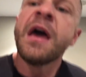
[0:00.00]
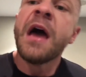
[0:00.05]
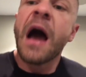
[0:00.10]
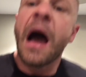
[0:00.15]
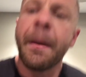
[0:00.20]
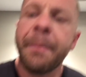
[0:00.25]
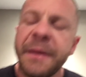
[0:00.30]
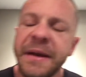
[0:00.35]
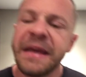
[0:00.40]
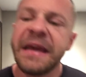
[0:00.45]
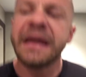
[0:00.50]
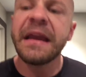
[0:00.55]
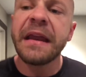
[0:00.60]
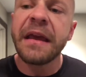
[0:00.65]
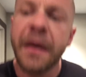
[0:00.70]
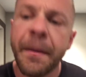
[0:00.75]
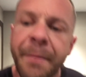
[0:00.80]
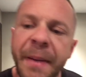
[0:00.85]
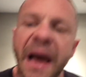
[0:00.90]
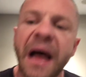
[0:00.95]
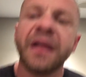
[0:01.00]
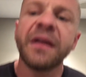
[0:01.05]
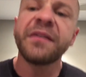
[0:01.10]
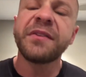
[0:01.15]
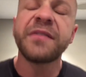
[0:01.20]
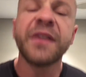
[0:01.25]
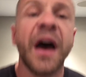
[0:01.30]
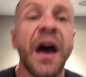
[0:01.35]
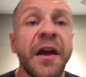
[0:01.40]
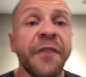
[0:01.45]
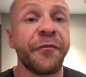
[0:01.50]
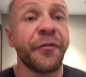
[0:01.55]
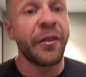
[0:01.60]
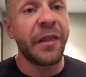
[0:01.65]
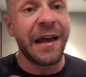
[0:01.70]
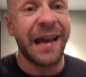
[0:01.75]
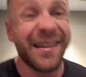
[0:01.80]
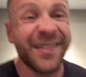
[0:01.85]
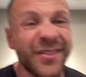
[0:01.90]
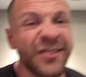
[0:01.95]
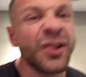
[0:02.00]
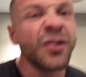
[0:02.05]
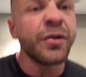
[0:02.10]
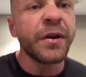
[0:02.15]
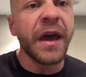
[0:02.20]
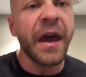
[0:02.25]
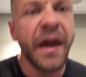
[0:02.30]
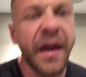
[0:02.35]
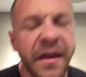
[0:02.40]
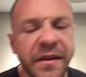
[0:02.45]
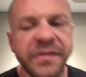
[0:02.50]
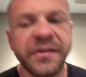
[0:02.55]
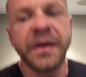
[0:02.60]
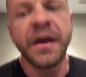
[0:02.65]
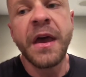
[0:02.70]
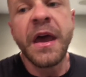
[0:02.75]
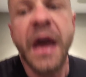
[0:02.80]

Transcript: I've been eating a balanced diet for the last two days,